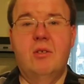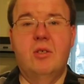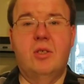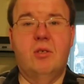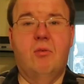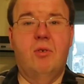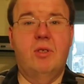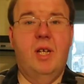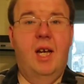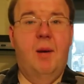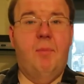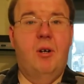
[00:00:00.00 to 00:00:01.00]
the sores
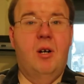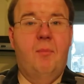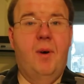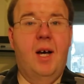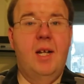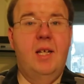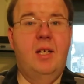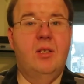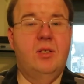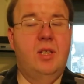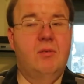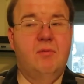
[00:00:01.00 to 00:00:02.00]
that happen on her body
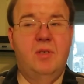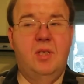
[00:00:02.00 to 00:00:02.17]
because she,